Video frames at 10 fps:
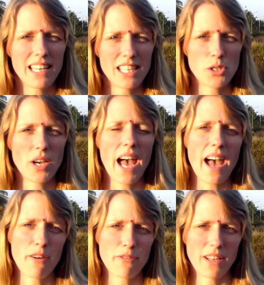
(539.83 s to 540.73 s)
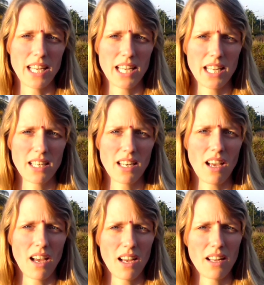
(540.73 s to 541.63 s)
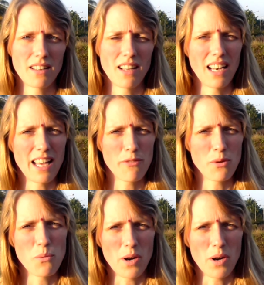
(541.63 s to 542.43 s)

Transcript: that you have in the level